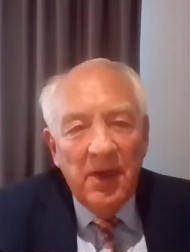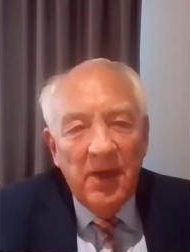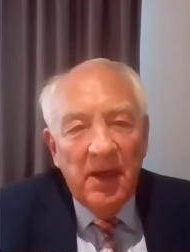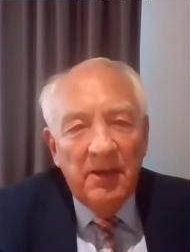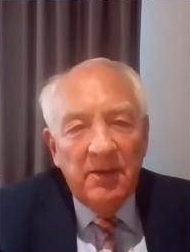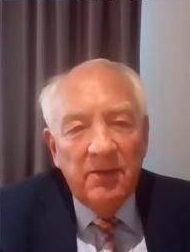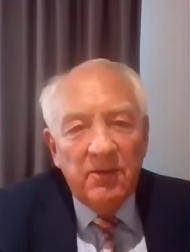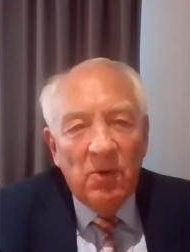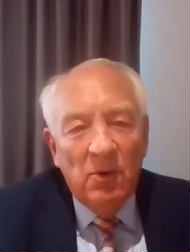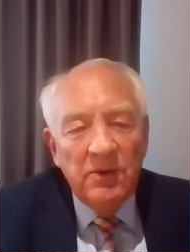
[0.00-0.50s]

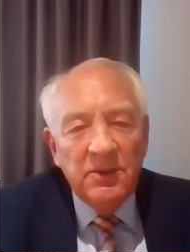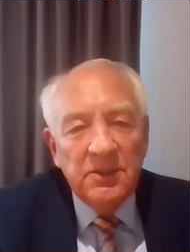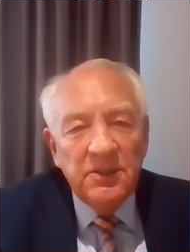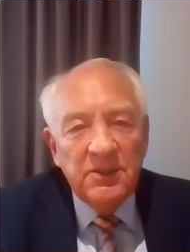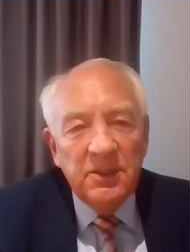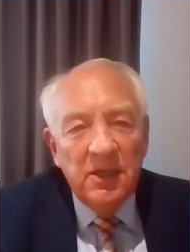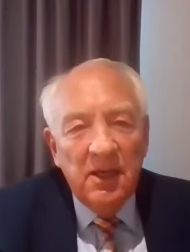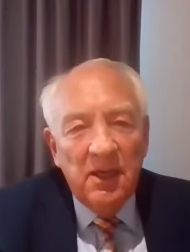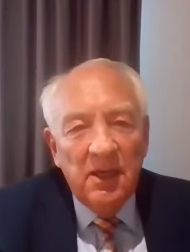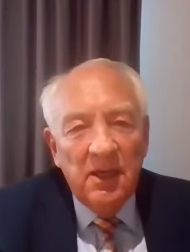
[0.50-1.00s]
It, of
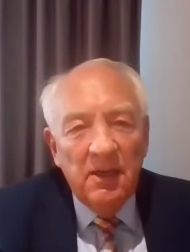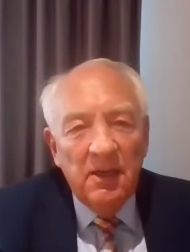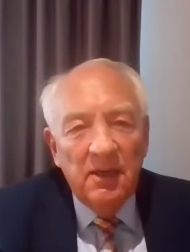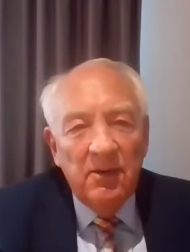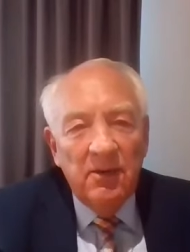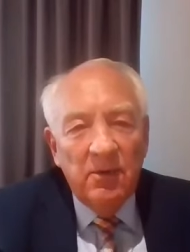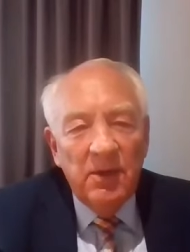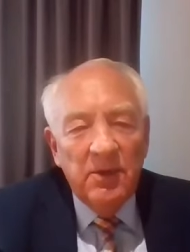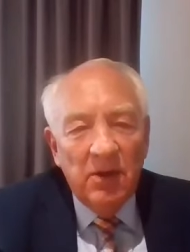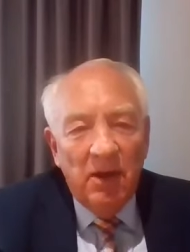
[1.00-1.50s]
course,
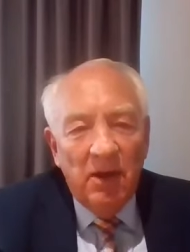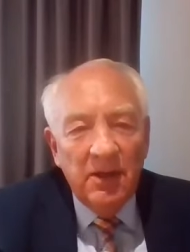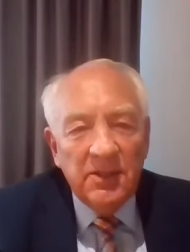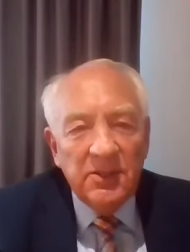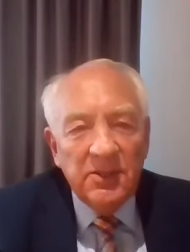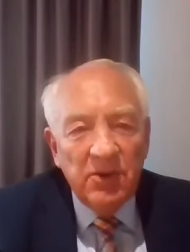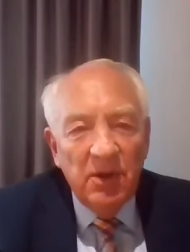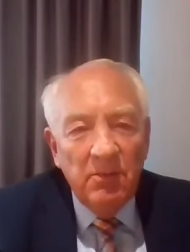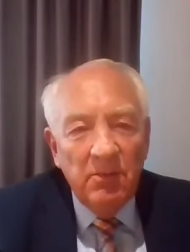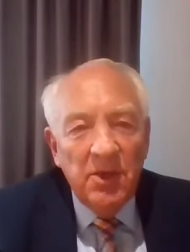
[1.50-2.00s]
we thought
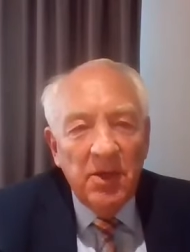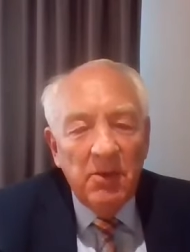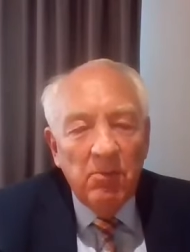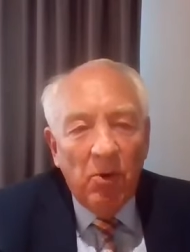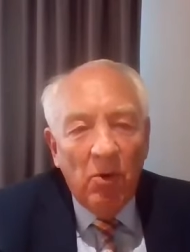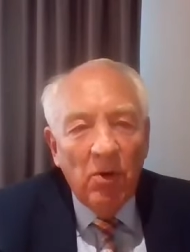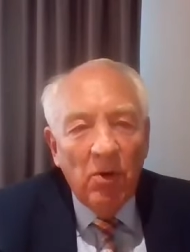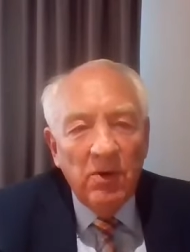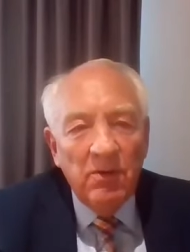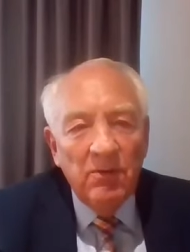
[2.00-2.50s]
extremely
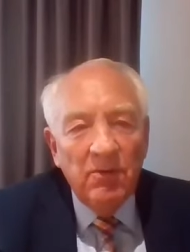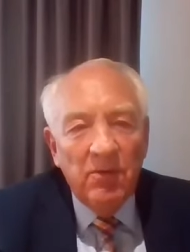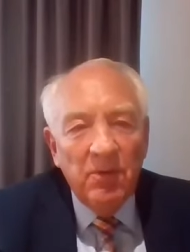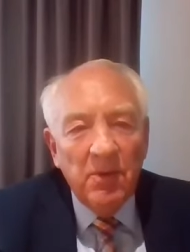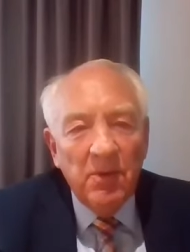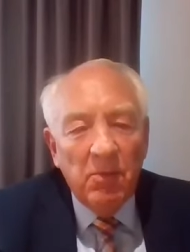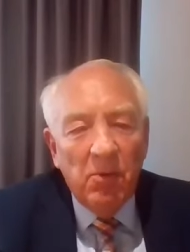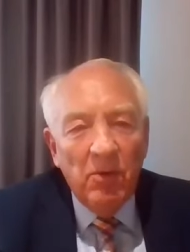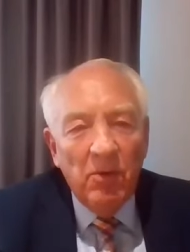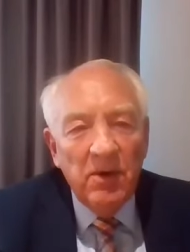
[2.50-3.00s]
important
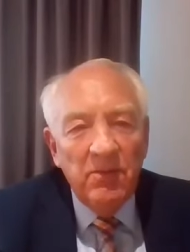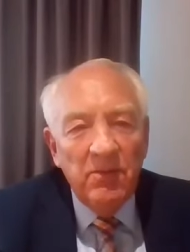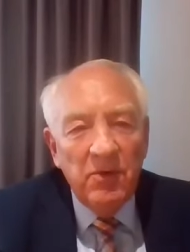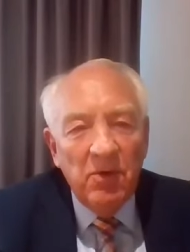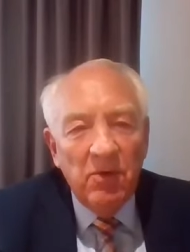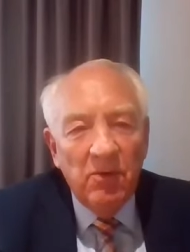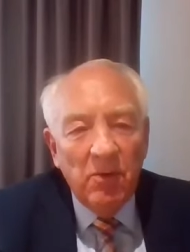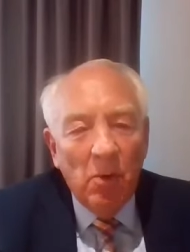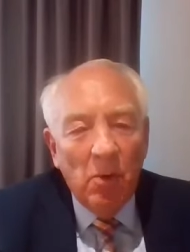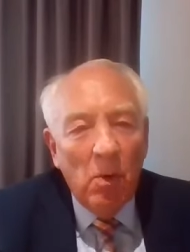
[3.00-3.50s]
from the point of
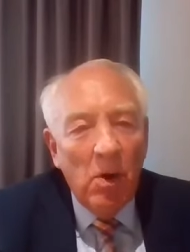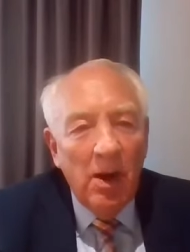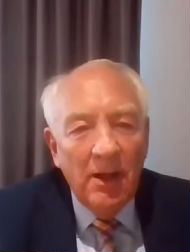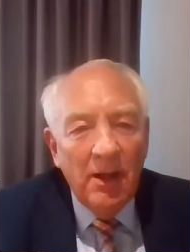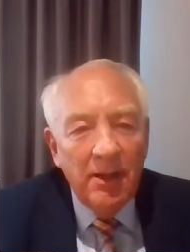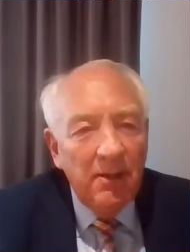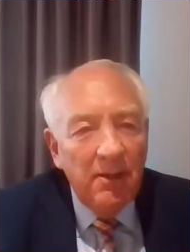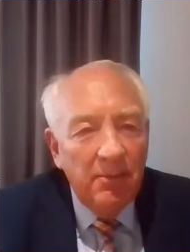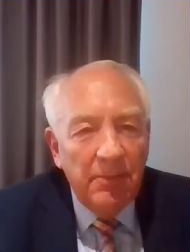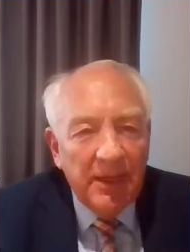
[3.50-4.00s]
view of
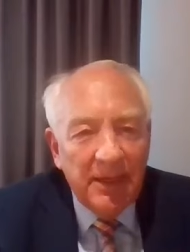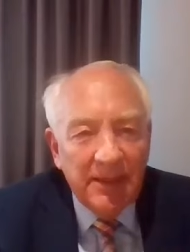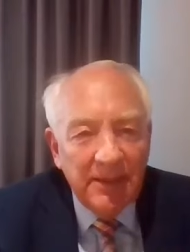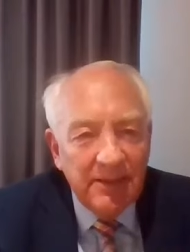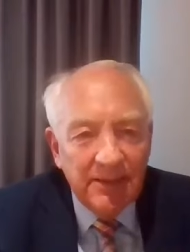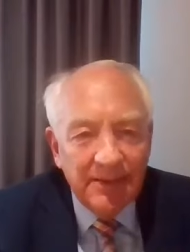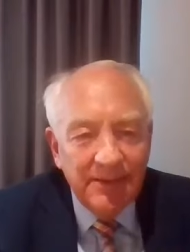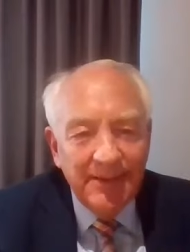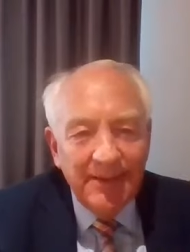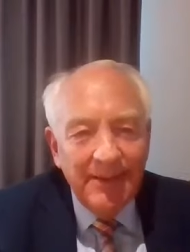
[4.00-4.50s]
Rwanda,
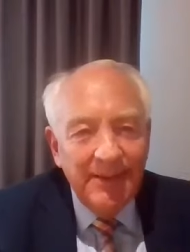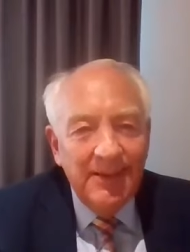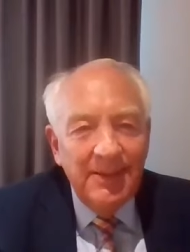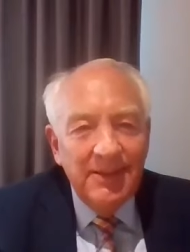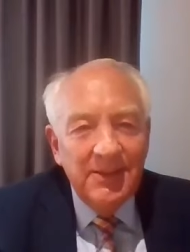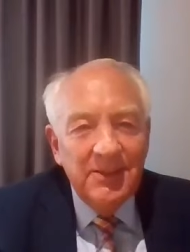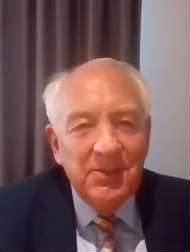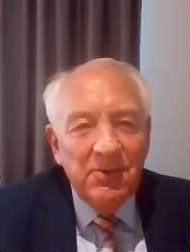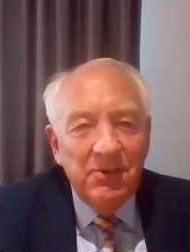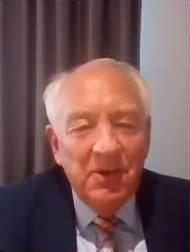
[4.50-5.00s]
because
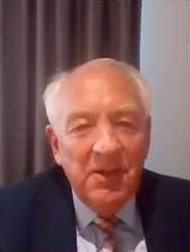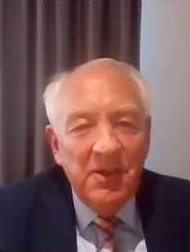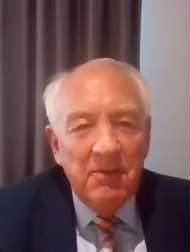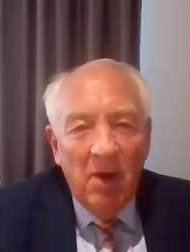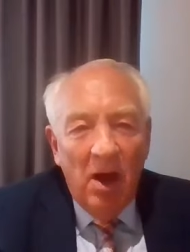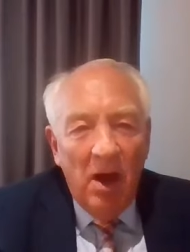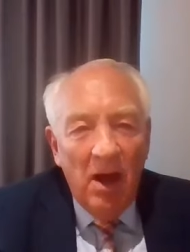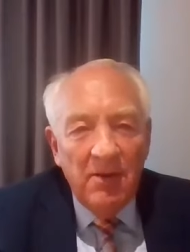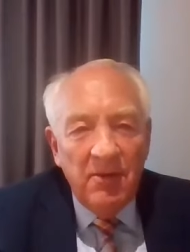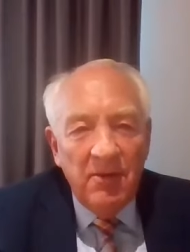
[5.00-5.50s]
certainly in
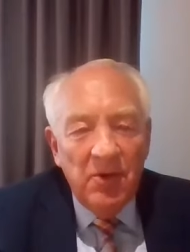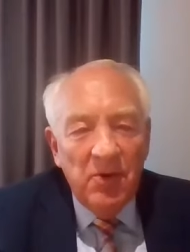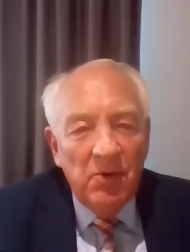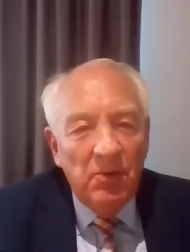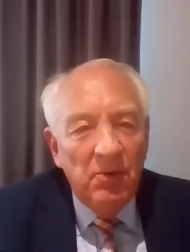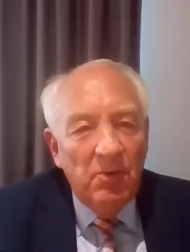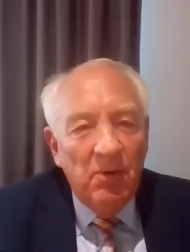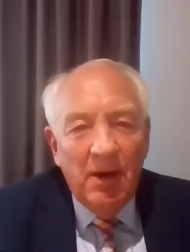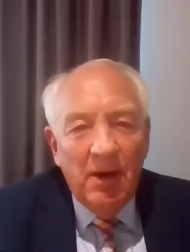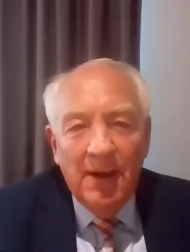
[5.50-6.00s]
my
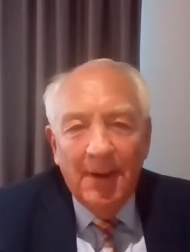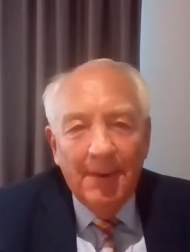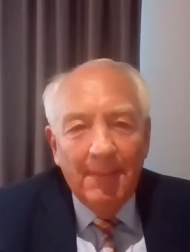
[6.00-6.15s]
view,